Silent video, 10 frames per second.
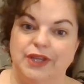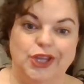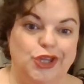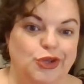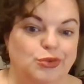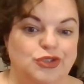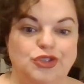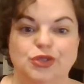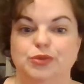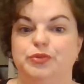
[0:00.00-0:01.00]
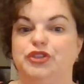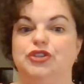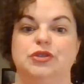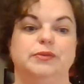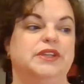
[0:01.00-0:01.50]
YouTube
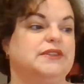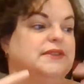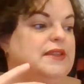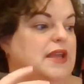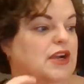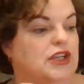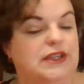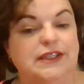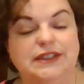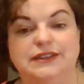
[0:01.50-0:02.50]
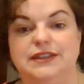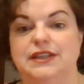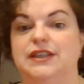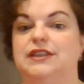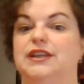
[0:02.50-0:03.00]
sermons, they're
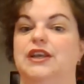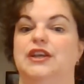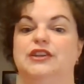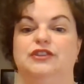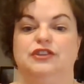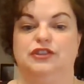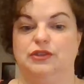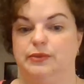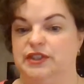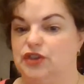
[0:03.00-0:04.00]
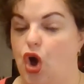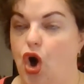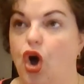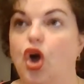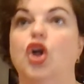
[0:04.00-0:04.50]
listening to sermons
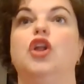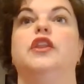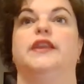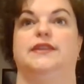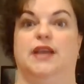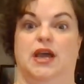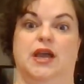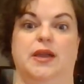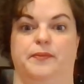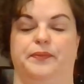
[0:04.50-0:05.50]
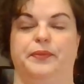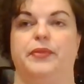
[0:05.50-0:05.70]
all the time.